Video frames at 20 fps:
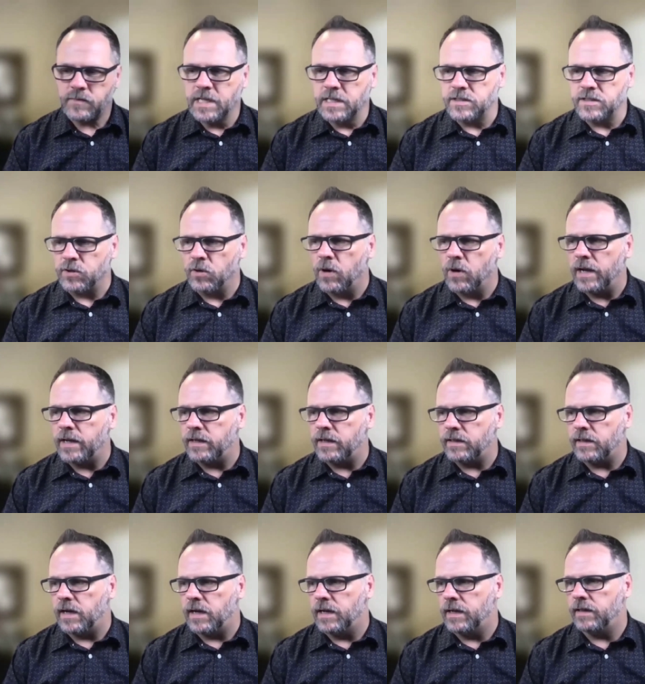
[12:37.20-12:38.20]
So
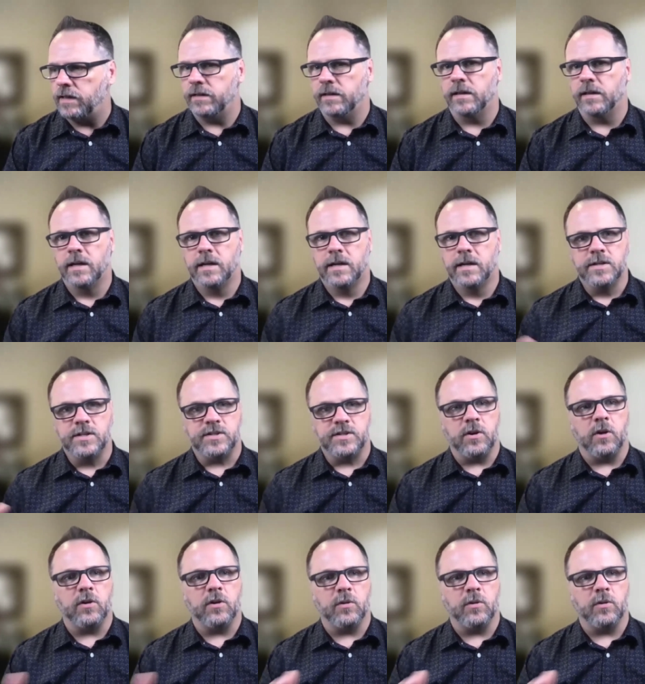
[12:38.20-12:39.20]
I
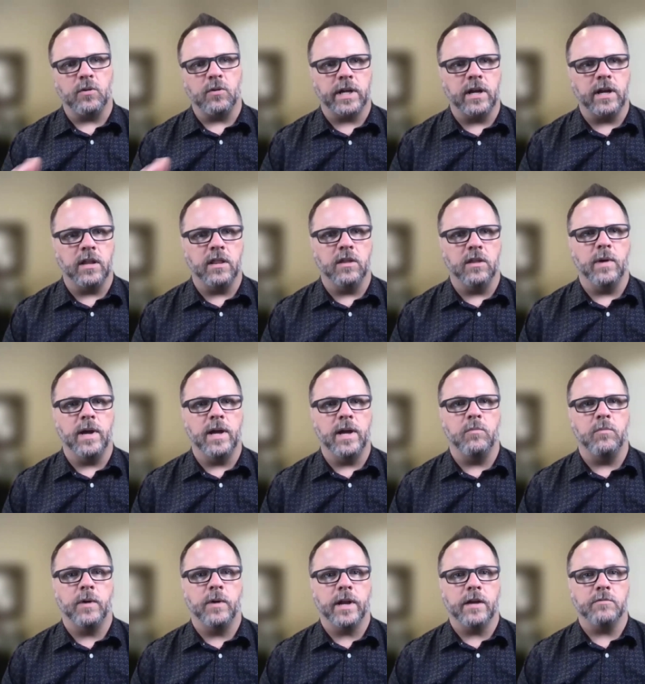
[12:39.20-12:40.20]
started working on the
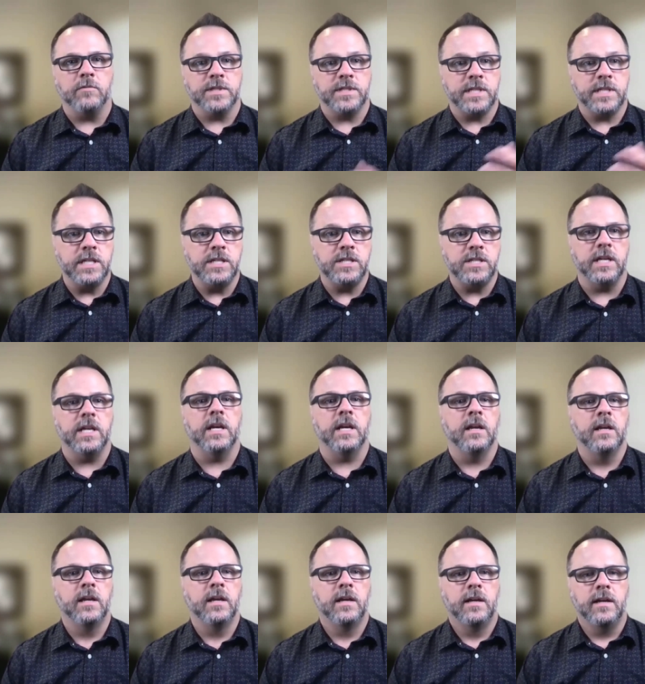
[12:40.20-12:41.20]
web when I was teaching.
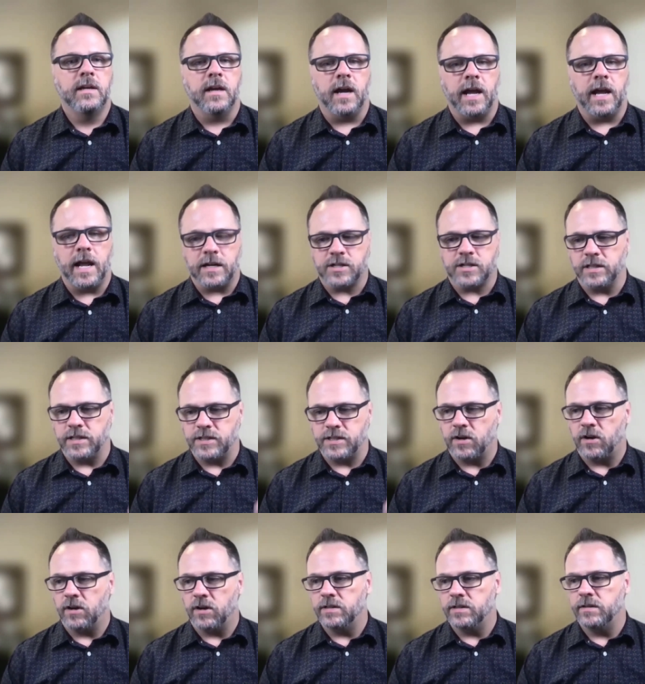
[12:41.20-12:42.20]
I actually
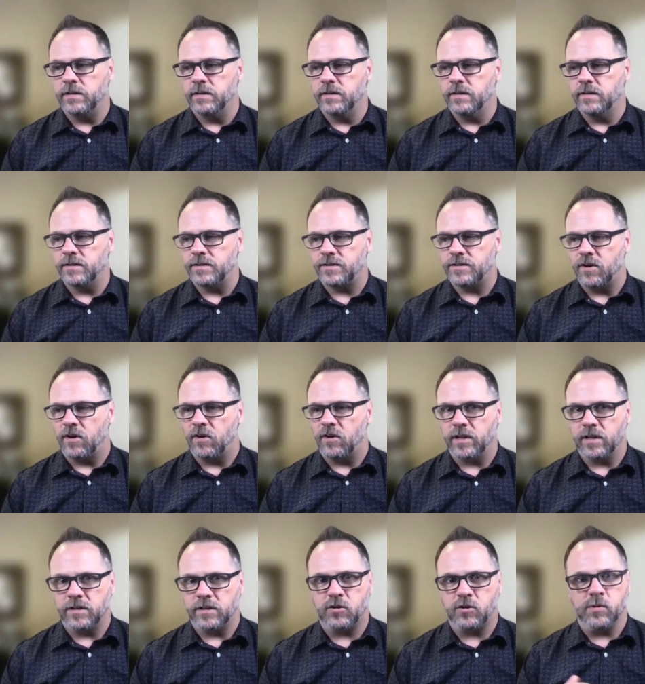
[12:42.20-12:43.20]

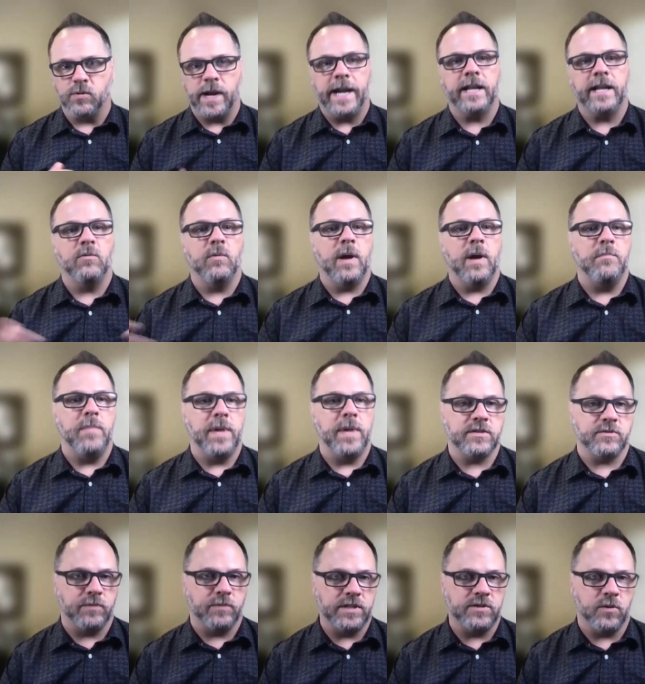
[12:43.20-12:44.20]
started creating
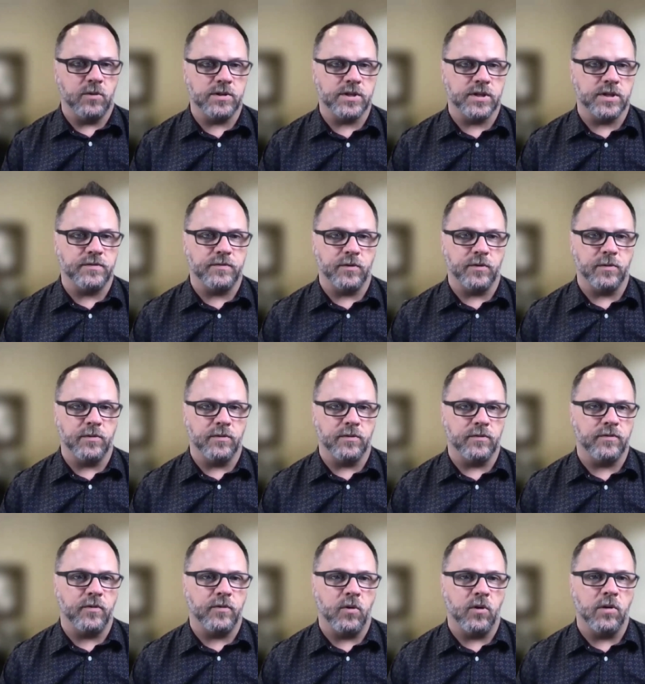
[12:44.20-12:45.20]
web-based resources
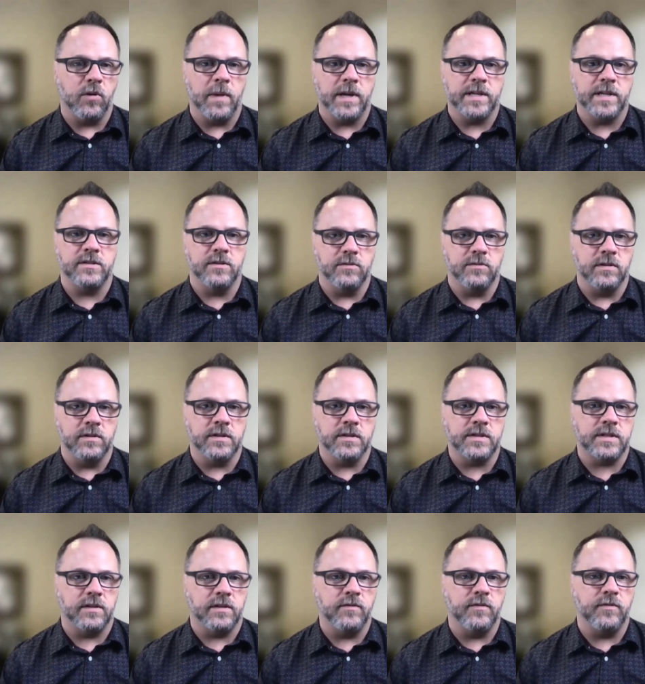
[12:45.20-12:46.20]
for my
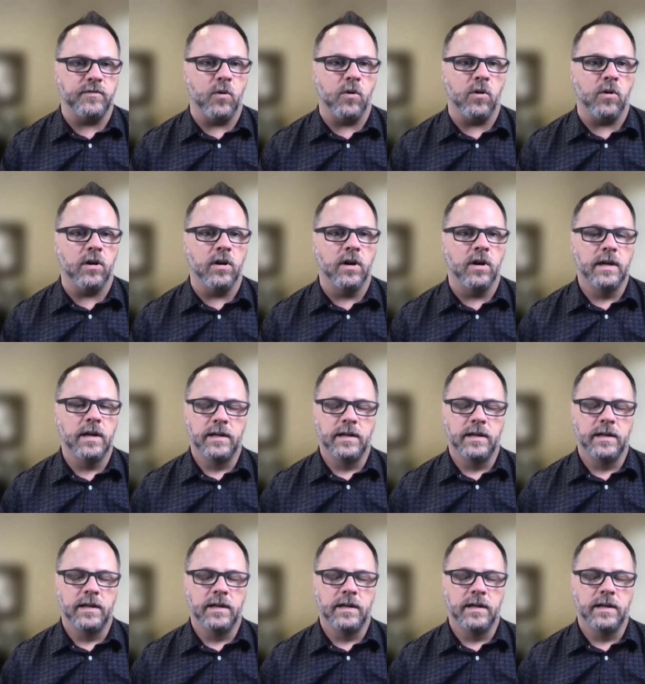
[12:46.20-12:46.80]
students and for